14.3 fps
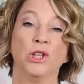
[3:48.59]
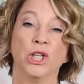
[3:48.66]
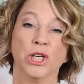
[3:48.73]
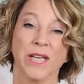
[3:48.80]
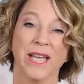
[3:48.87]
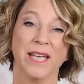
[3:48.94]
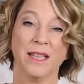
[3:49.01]

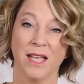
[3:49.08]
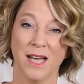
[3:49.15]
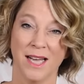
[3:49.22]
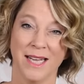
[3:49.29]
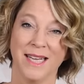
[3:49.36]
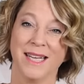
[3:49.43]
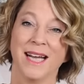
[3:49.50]
looking
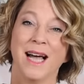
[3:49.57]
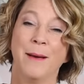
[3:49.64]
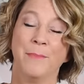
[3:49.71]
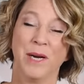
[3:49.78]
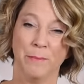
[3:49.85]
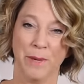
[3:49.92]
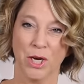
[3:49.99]
like
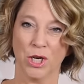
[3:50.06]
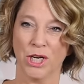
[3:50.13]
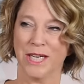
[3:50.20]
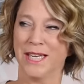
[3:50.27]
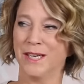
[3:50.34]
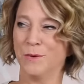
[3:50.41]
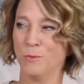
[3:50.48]
I'm an
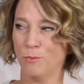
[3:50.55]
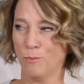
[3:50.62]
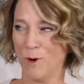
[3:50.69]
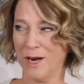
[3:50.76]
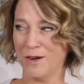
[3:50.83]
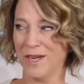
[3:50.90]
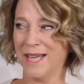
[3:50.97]
American
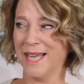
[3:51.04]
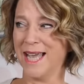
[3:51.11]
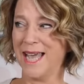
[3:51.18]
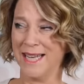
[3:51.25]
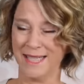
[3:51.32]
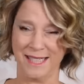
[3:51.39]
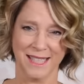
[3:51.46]
wearing
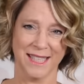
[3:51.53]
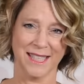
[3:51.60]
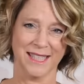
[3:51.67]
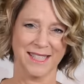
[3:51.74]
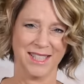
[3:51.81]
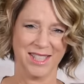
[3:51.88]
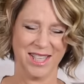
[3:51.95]

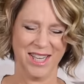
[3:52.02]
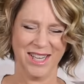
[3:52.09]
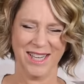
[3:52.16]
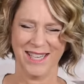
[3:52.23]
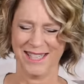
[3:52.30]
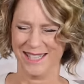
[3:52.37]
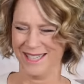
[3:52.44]
Asics,
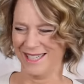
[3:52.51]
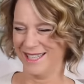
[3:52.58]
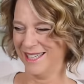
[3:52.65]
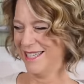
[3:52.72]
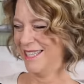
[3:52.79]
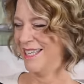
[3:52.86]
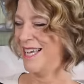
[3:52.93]

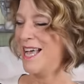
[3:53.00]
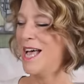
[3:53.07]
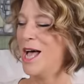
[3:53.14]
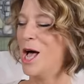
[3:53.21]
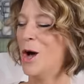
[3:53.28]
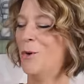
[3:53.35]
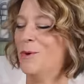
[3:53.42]

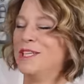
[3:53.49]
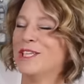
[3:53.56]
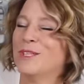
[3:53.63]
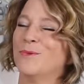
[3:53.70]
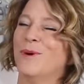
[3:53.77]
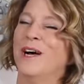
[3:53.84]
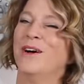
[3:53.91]
which
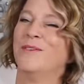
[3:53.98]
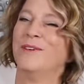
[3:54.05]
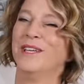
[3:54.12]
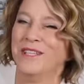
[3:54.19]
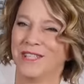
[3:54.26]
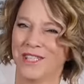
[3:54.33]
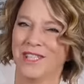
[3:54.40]
is what
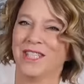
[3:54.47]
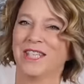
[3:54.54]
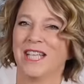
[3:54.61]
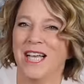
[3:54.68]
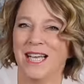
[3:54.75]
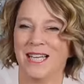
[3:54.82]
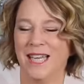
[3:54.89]
we used to look
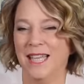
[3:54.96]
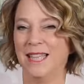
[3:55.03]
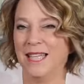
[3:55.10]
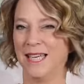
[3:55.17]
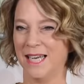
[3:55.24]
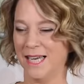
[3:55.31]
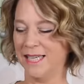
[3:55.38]
like in
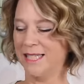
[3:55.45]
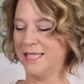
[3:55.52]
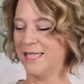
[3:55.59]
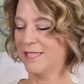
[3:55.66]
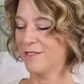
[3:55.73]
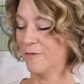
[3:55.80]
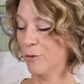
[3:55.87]
the
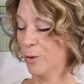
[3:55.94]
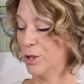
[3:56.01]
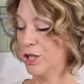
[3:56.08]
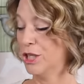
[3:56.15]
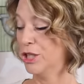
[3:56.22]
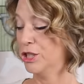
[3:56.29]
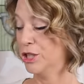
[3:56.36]
90s
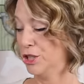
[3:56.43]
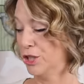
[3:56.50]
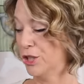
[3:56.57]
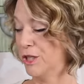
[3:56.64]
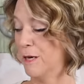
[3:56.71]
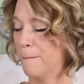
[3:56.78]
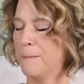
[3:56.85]
for
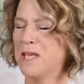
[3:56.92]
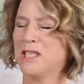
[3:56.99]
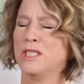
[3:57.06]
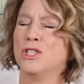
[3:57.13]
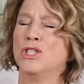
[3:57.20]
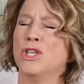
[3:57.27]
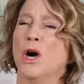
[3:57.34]
sure. This
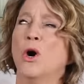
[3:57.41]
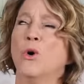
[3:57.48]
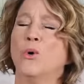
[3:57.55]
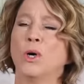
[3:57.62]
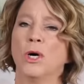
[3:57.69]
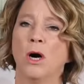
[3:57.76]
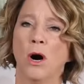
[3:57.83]
is
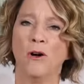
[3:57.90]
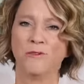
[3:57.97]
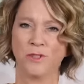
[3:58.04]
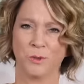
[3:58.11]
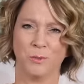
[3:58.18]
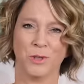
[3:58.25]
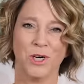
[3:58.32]
so
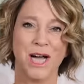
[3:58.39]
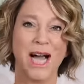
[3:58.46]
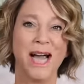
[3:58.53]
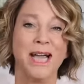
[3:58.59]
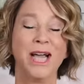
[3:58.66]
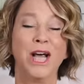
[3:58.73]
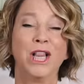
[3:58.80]
comfortable.
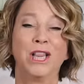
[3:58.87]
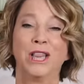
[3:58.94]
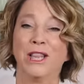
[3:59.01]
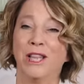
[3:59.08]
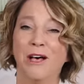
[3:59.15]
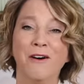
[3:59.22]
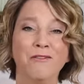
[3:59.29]
I
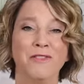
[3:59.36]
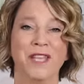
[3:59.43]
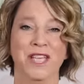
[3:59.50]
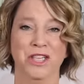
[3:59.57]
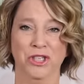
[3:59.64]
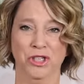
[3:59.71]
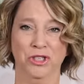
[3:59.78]
love
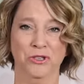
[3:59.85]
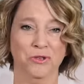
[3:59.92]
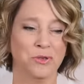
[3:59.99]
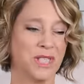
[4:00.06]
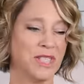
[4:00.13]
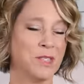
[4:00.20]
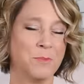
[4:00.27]
these
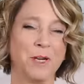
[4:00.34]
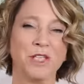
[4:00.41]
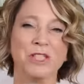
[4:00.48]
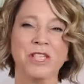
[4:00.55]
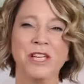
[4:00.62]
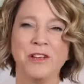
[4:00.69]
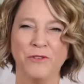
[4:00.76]
shoes,
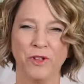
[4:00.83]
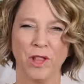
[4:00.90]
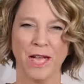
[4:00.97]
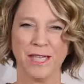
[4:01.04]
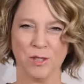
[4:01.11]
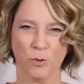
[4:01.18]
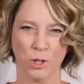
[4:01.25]
especially if you
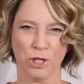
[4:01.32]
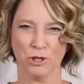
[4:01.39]
like to wear